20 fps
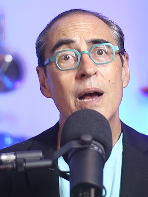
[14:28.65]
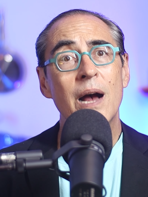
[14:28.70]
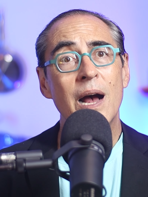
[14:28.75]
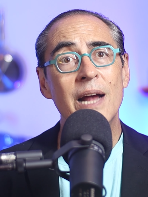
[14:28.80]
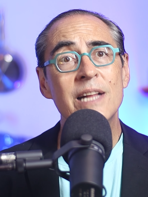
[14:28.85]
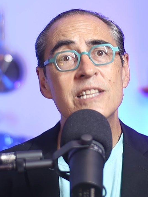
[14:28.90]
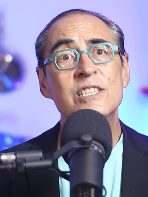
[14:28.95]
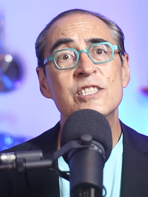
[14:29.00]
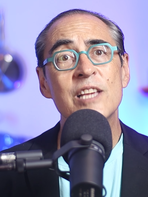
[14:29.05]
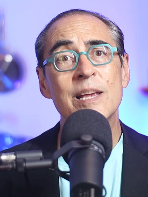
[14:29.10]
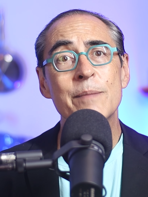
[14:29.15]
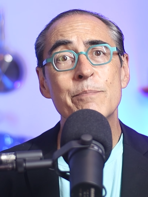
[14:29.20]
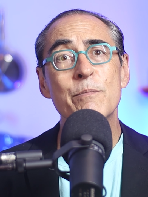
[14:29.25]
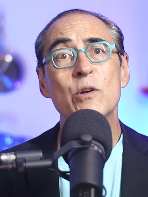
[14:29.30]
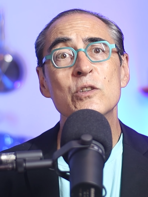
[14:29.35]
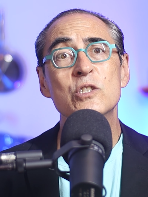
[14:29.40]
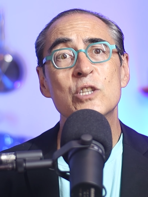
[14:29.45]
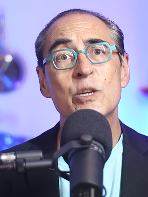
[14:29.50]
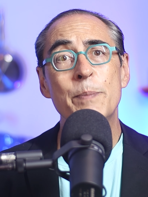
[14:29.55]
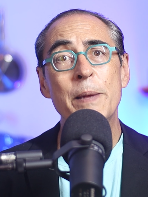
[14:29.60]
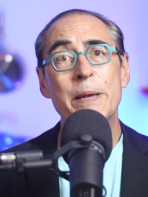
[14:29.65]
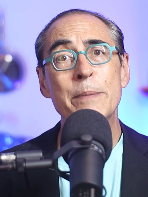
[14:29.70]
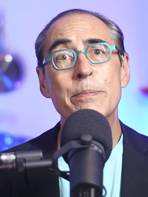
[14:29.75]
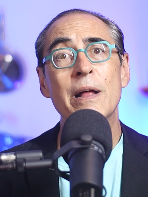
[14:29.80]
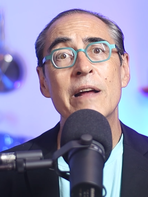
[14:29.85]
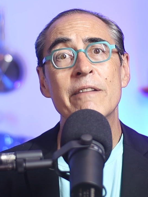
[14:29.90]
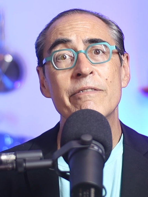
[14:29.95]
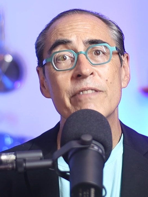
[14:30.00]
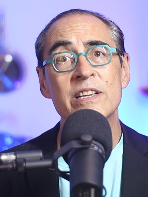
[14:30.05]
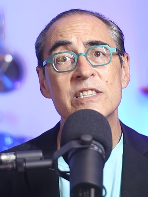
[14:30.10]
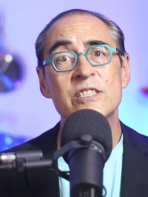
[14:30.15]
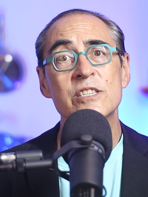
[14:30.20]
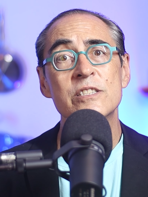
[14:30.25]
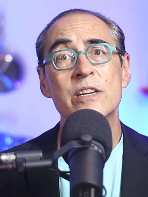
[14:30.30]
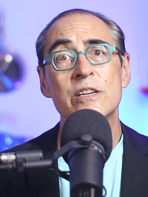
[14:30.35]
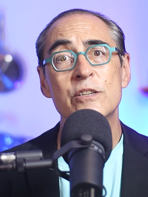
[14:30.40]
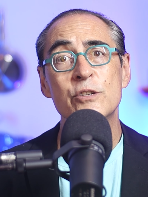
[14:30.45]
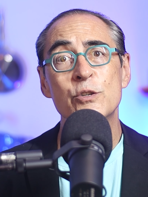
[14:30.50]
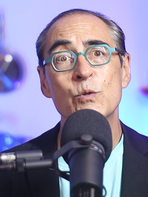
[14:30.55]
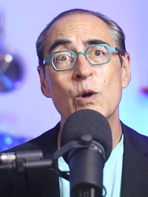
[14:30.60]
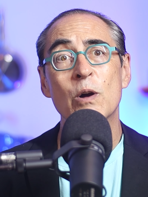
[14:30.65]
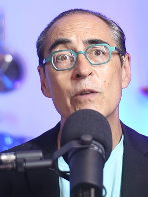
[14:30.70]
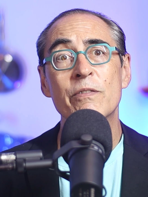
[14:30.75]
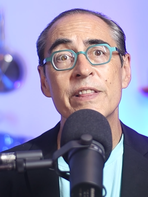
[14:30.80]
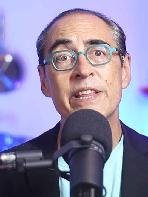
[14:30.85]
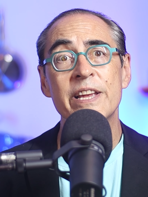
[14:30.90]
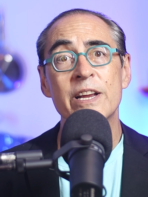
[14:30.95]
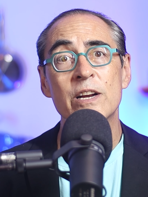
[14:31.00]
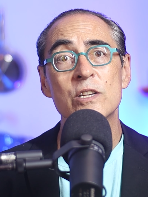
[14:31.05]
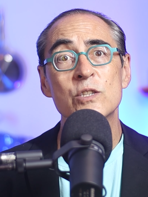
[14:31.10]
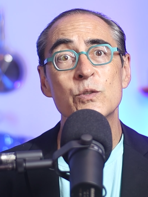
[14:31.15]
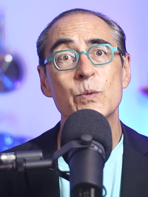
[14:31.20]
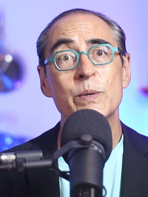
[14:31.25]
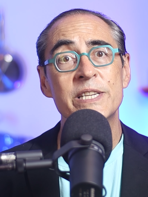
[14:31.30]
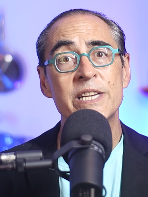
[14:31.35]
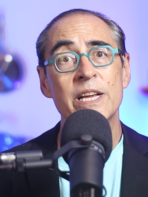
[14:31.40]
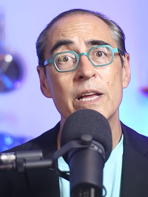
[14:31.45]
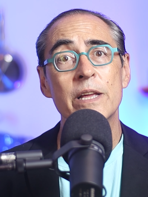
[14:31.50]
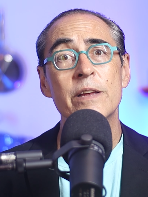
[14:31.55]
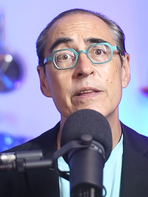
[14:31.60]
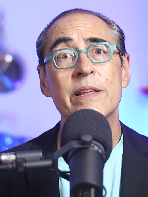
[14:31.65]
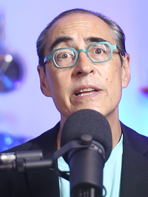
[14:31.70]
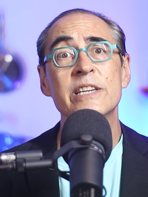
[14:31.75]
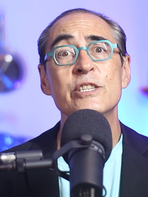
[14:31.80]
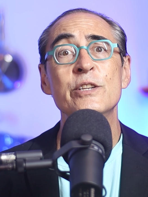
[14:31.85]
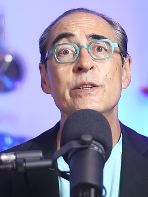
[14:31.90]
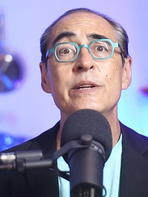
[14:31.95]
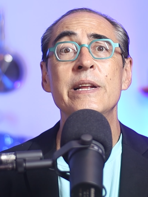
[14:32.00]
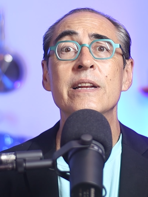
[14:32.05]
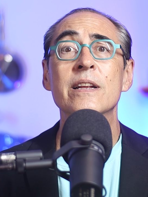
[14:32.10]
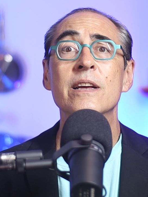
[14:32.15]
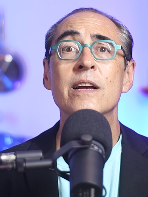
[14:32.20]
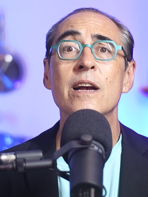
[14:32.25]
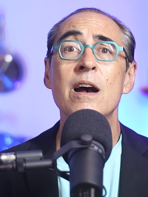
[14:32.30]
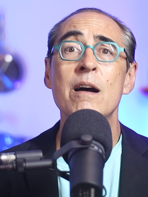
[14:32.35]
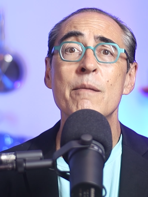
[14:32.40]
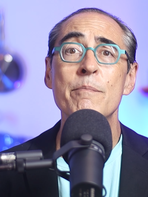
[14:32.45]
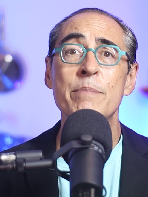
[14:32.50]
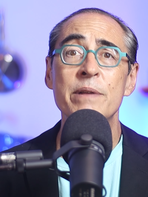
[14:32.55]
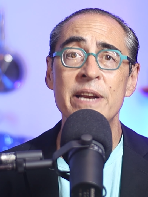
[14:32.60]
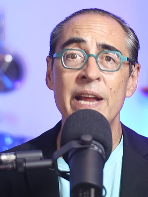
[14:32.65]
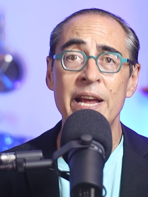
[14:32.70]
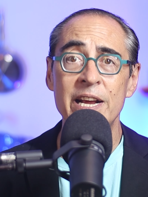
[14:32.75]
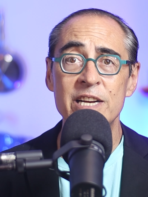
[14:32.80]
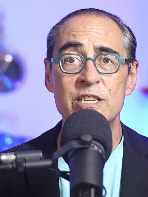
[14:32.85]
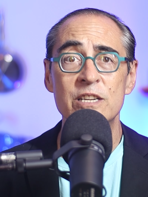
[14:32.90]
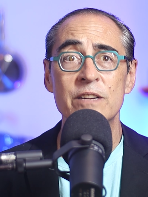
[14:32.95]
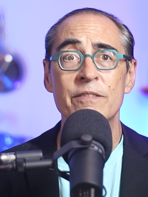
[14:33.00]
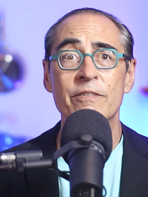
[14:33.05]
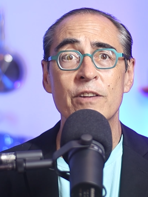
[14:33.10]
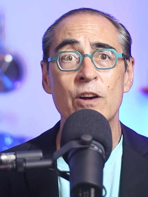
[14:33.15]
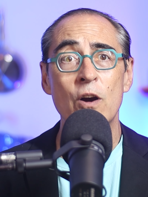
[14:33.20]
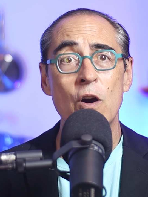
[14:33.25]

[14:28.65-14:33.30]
I'd say most people I've listened to over the years would tell you that you need a combination of